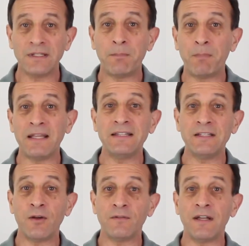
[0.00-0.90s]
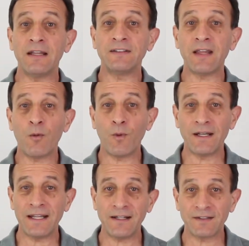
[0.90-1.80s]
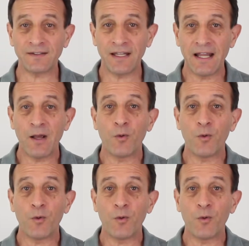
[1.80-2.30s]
depending on someone else,